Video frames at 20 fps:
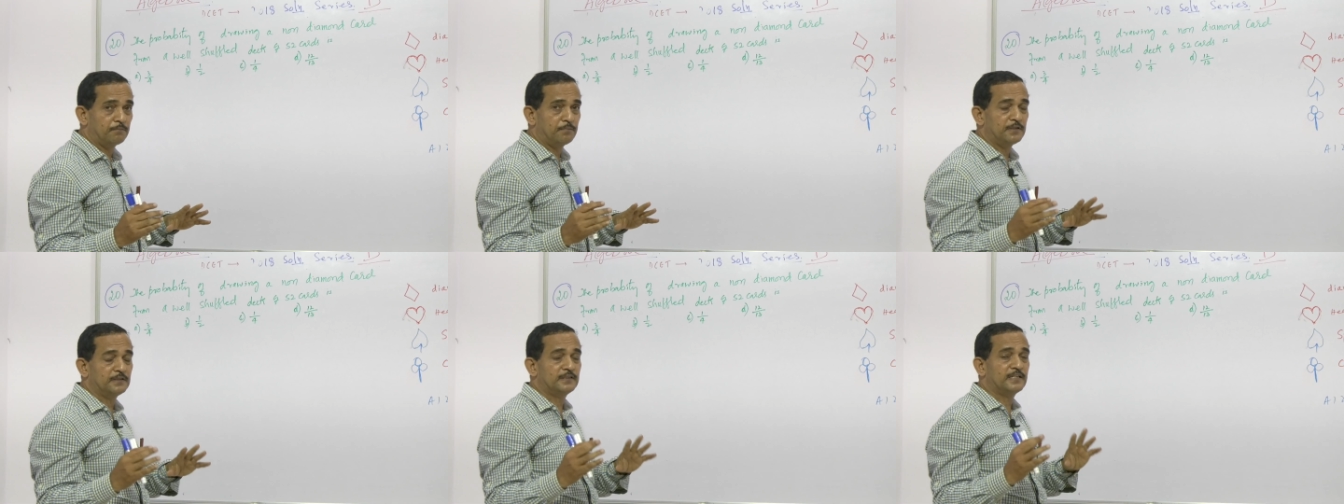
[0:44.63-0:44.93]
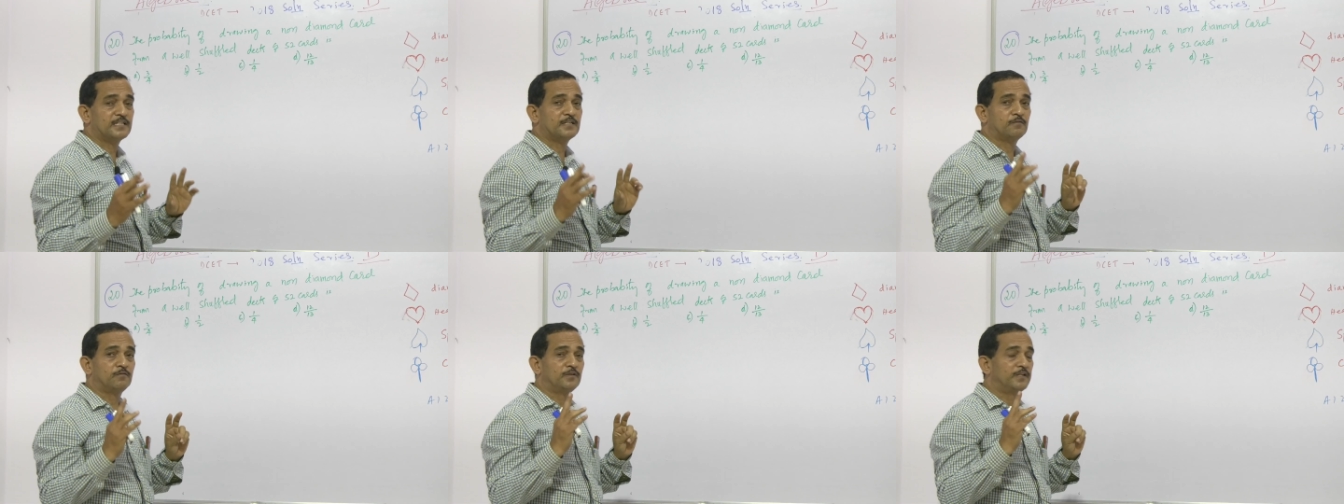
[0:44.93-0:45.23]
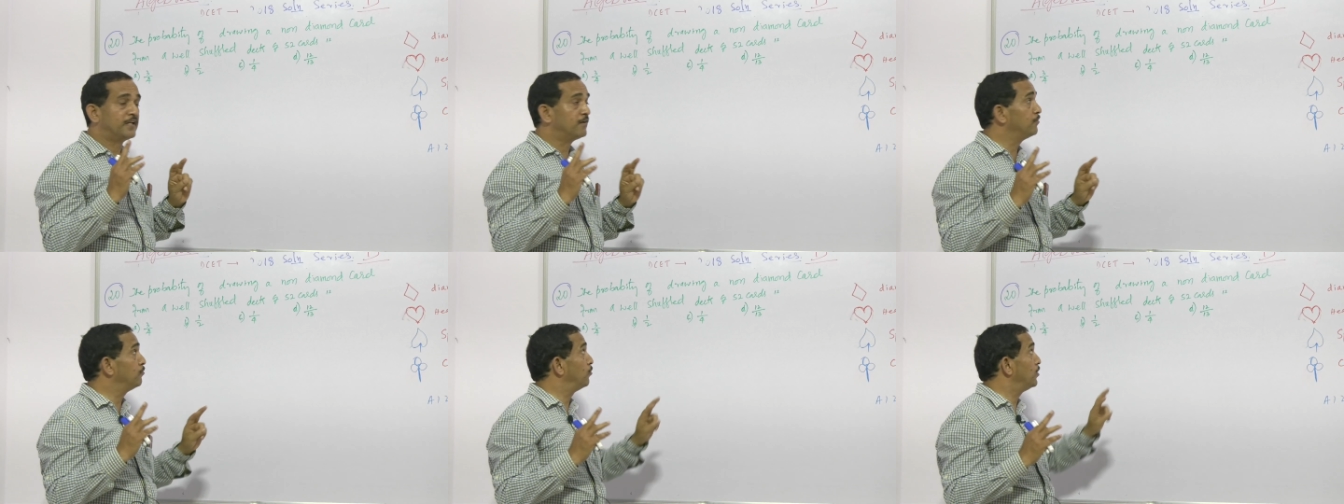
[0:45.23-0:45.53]
There is there will
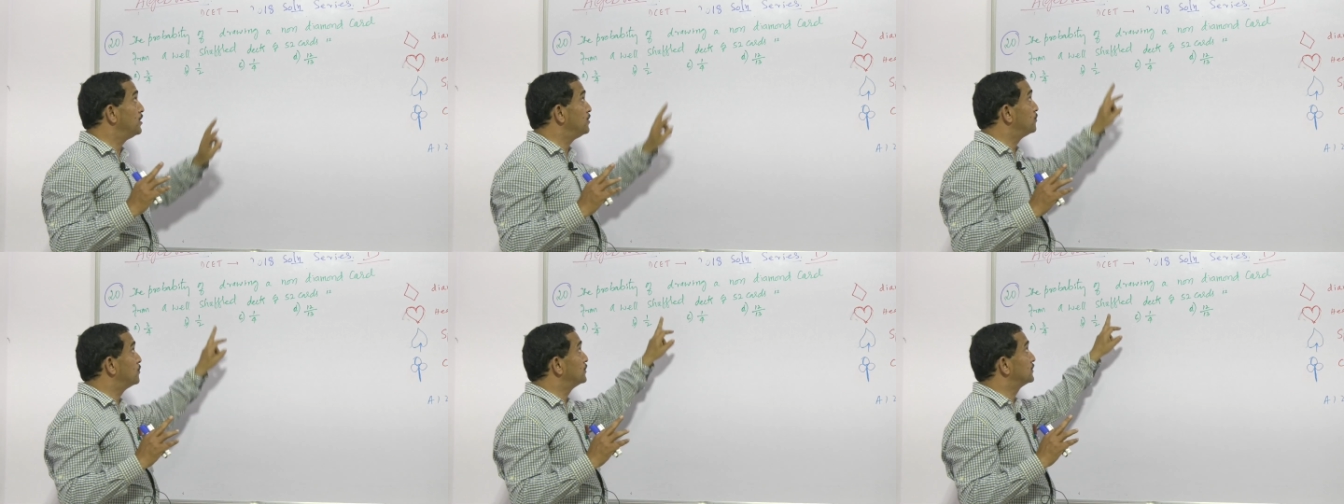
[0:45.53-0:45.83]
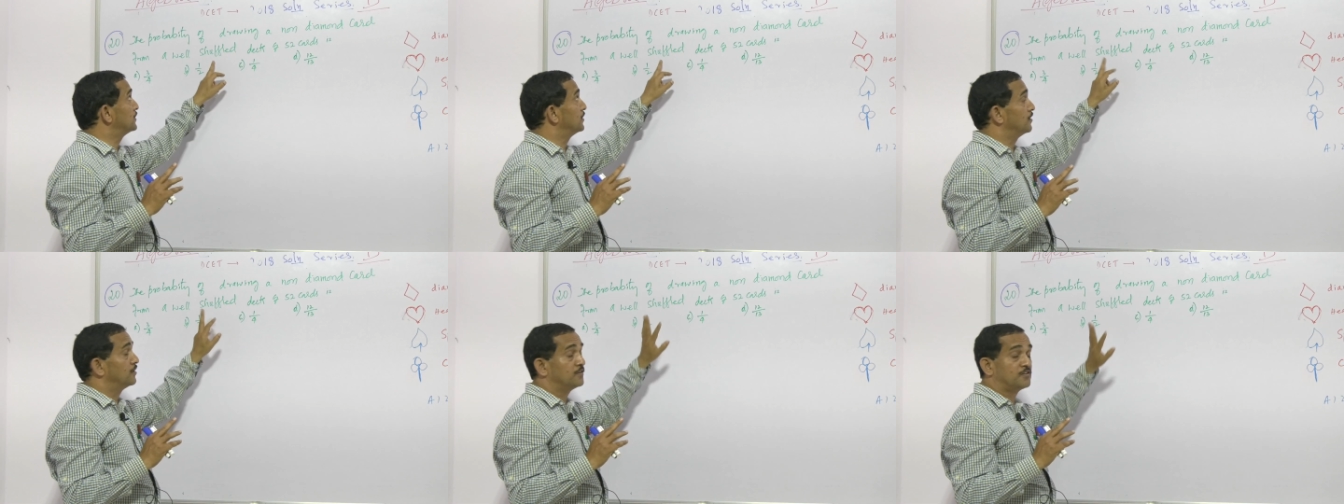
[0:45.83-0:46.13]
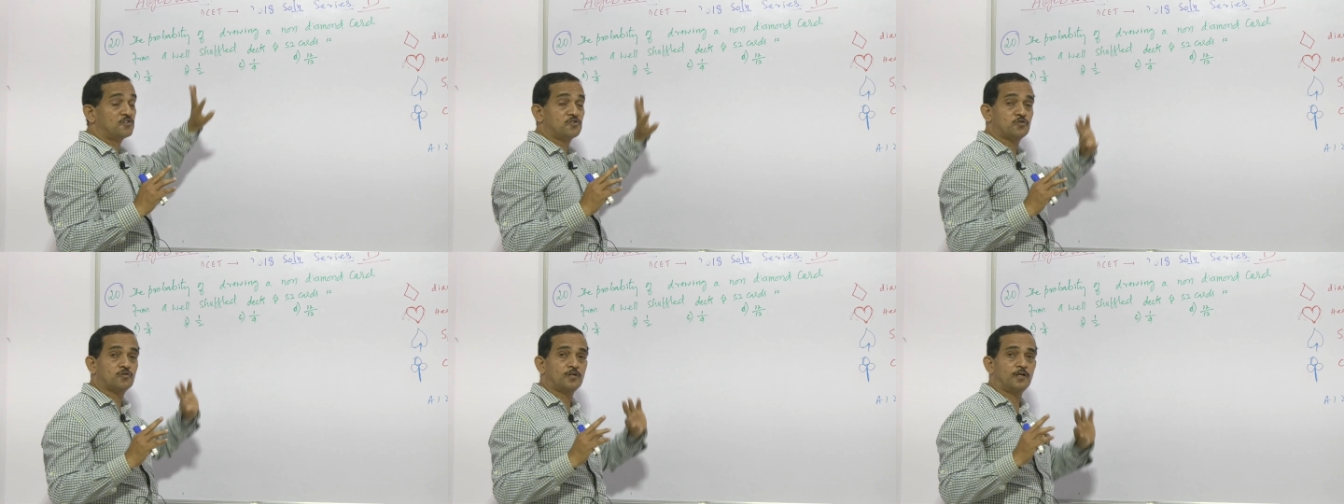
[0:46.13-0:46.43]
be one question on this
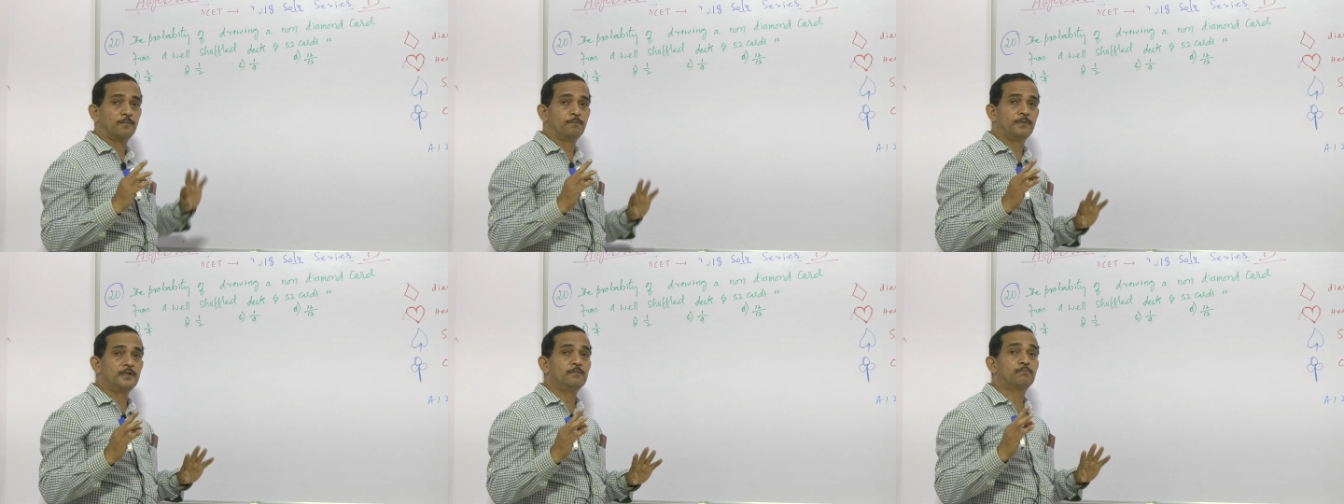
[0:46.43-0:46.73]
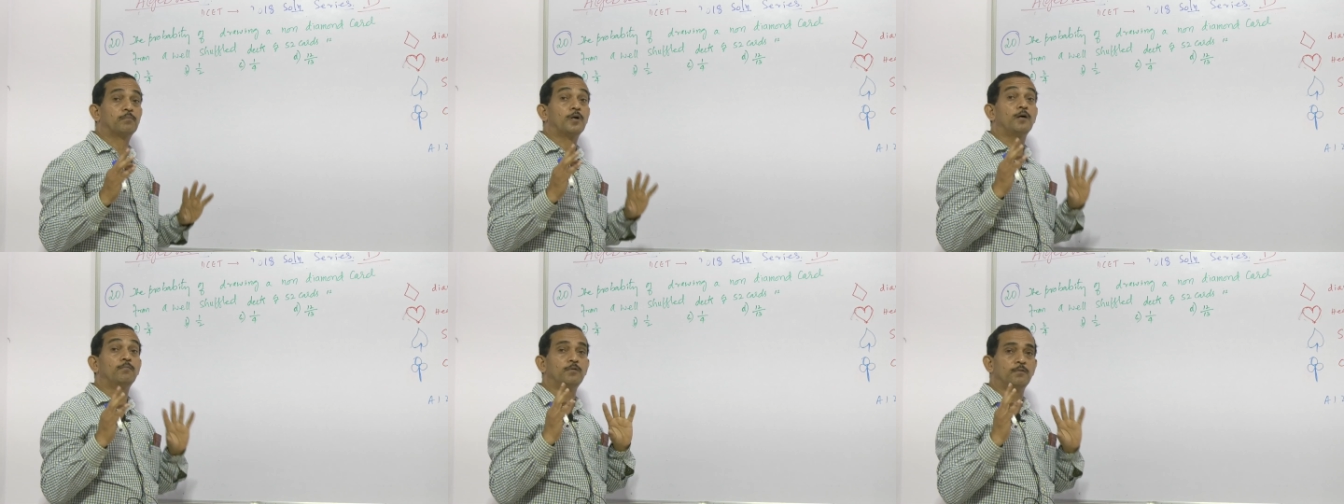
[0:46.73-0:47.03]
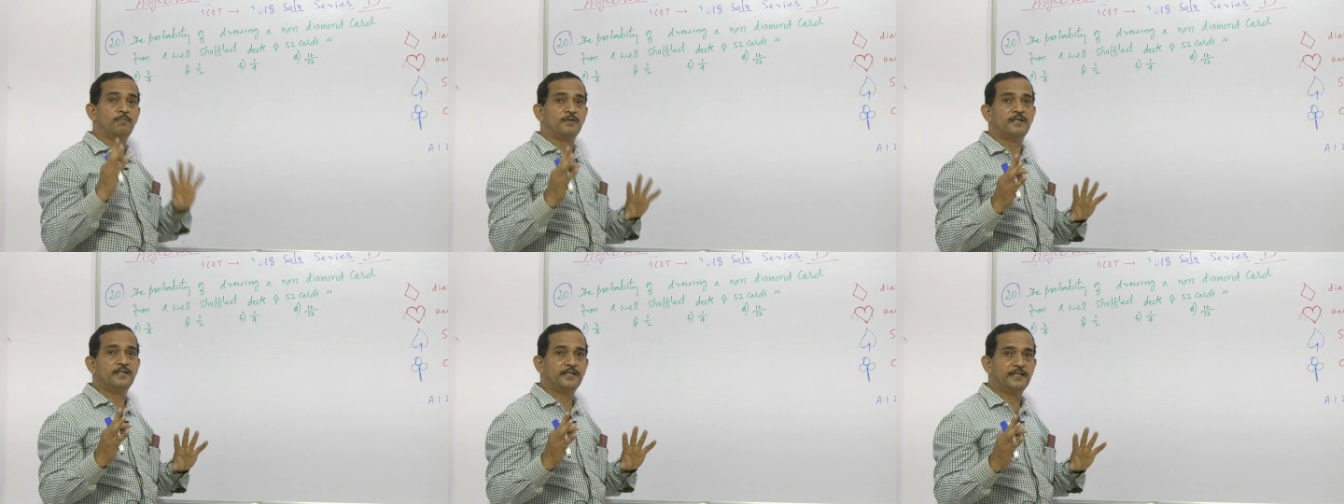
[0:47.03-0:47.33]
topic
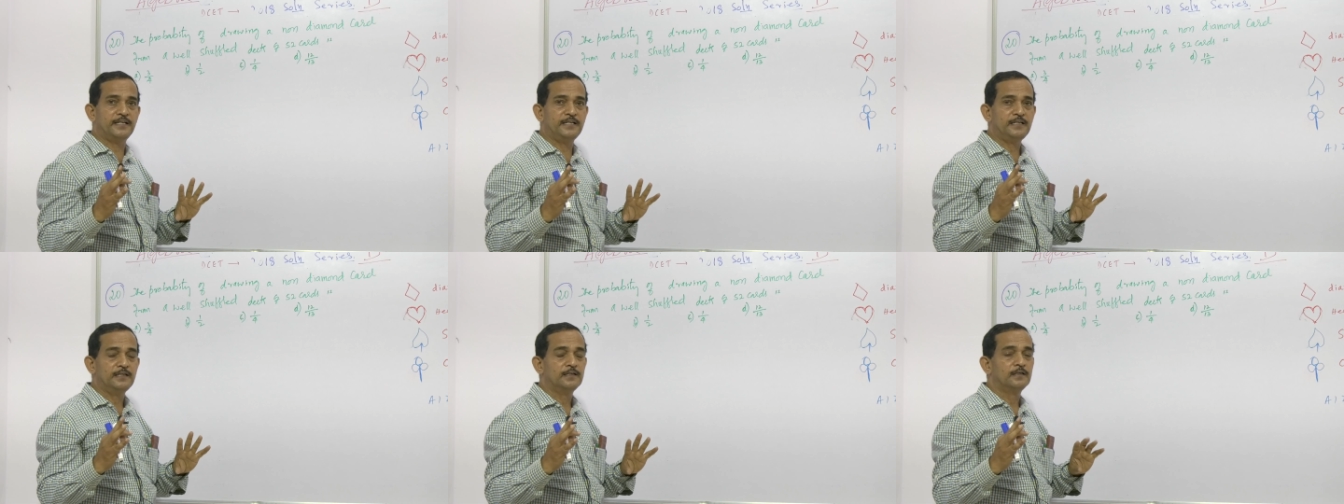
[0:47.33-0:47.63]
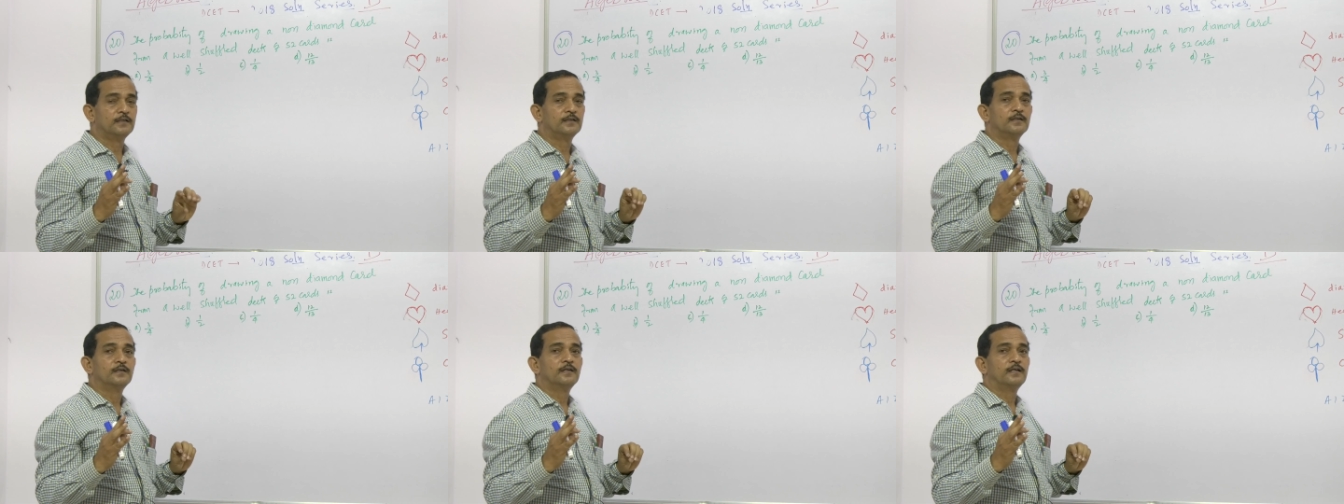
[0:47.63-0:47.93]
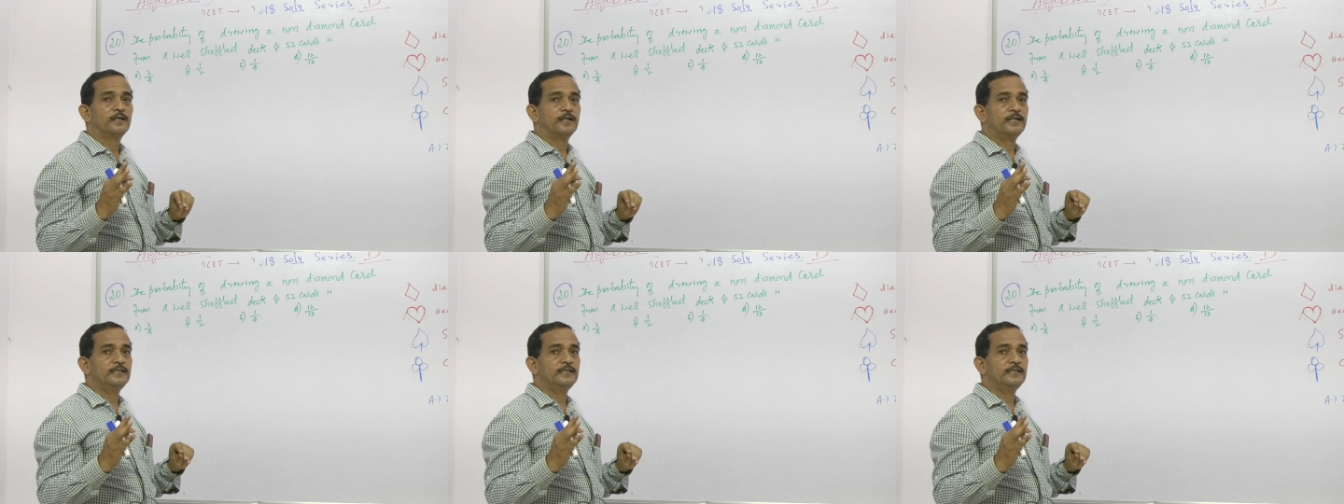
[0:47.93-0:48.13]
probability, right?